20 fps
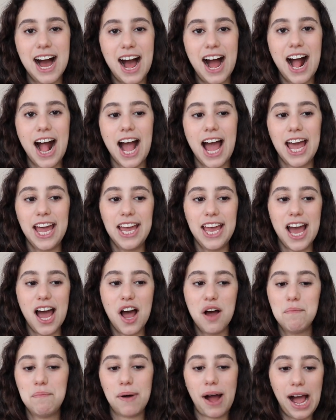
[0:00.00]
I
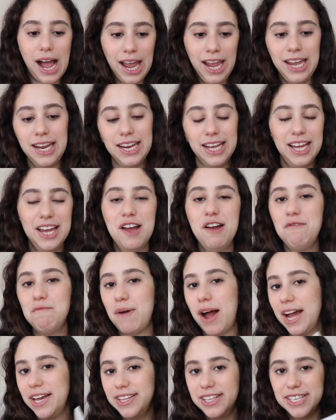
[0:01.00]
abide
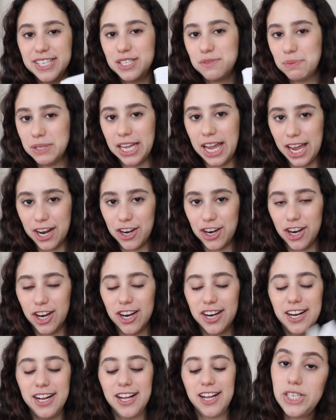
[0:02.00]
by this
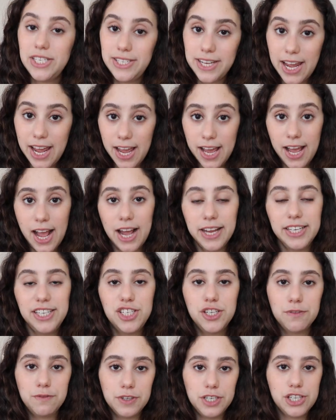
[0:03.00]
planner. Today, I
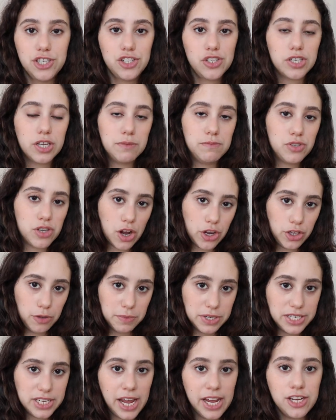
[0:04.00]
need to finish some
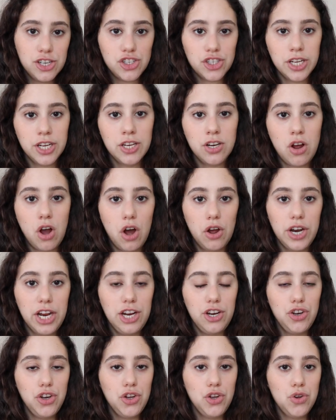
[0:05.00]
documentation on
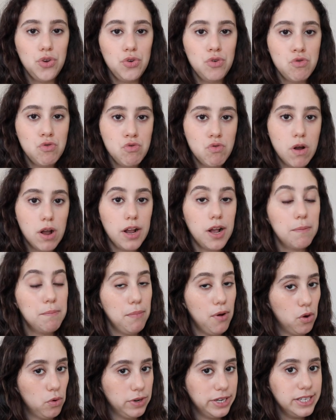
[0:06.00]
a new
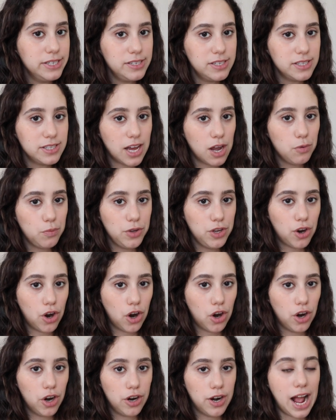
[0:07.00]
component that we
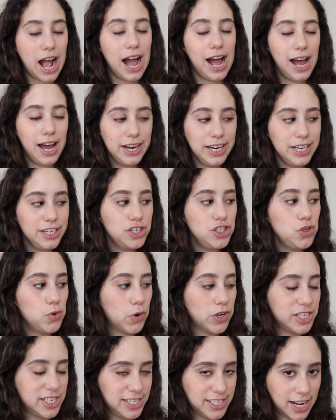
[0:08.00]
are adding
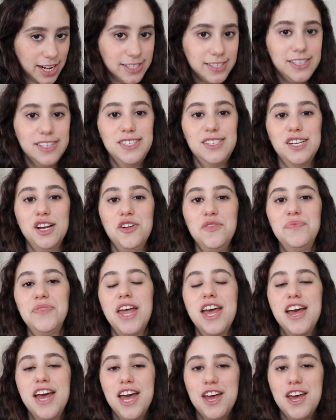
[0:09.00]
to our design system.